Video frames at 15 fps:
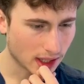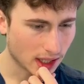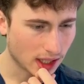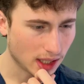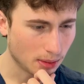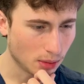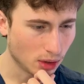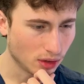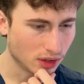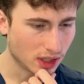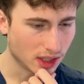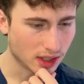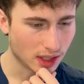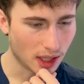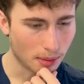he moves
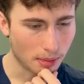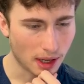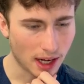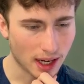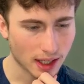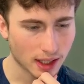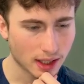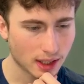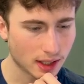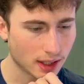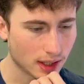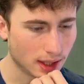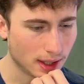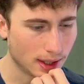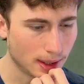his knight back.
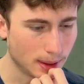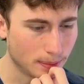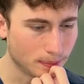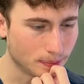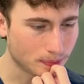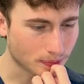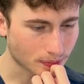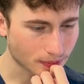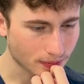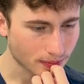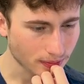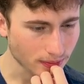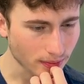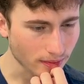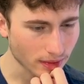
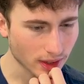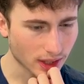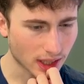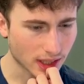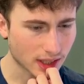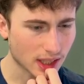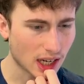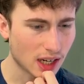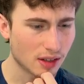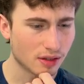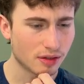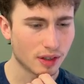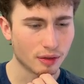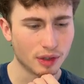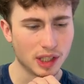That's kind
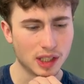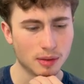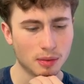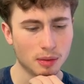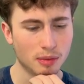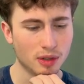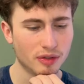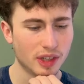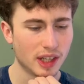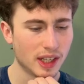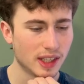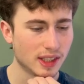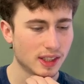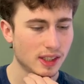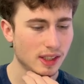of a reasonable move,
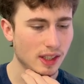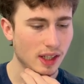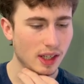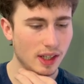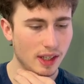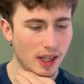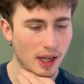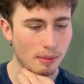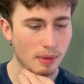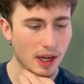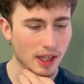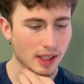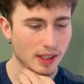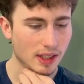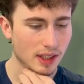getting his knight
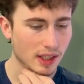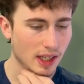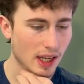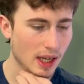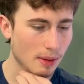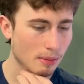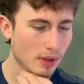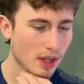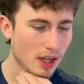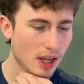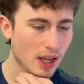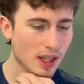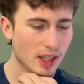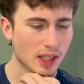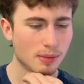back into the game.
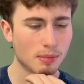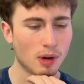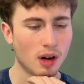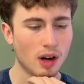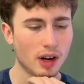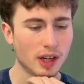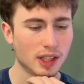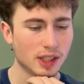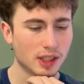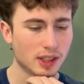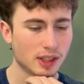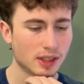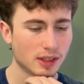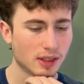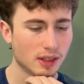This pawn
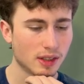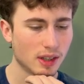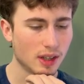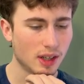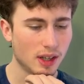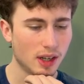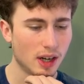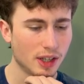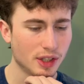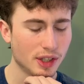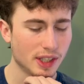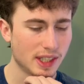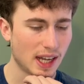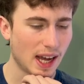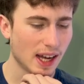is under
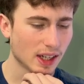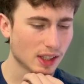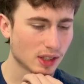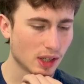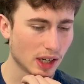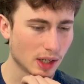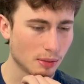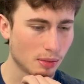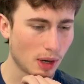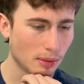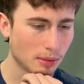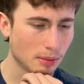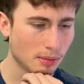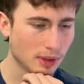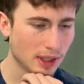attack, so I could
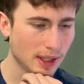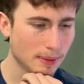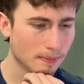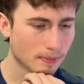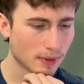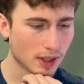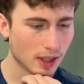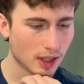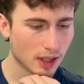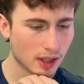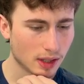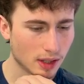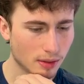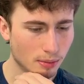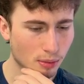probably
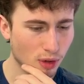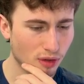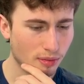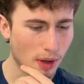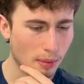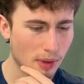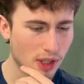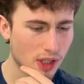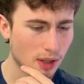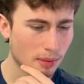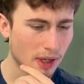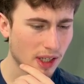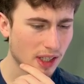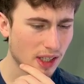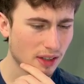move my bishop.
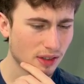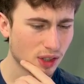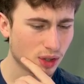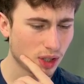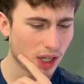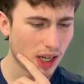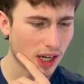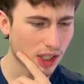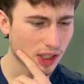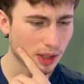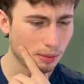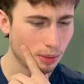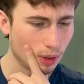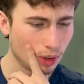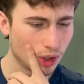I could even try
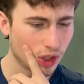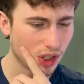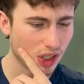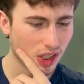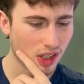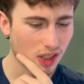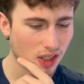actually pushing